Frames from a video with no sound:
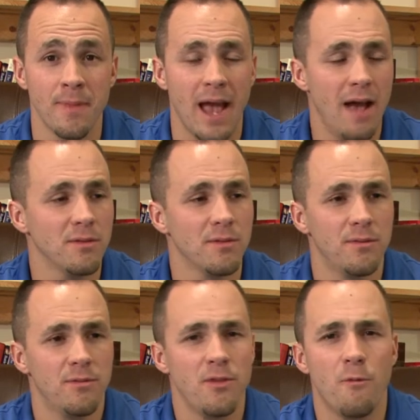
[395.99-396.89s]
I'll,
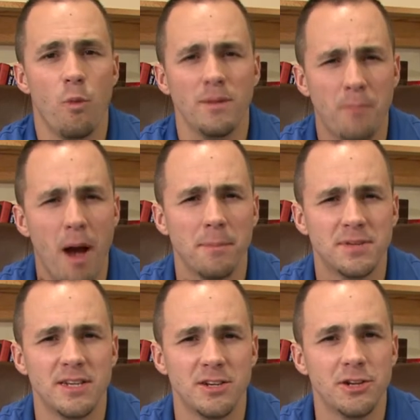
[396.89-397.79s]
th what
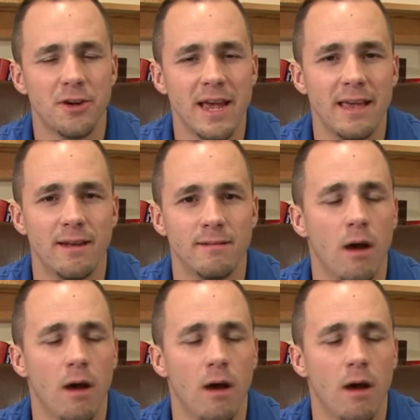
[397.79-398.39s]
pops into your head?